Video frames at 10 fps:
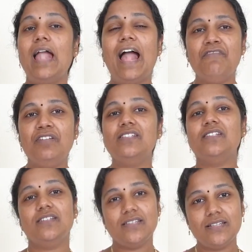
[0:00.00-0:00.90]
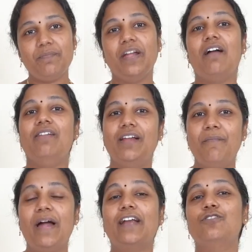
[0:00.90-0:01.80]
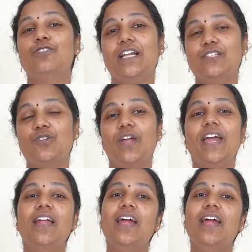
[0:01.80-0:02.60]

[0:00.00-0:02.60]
Hi friends, this is Ambika. Welcome back to Sand Square.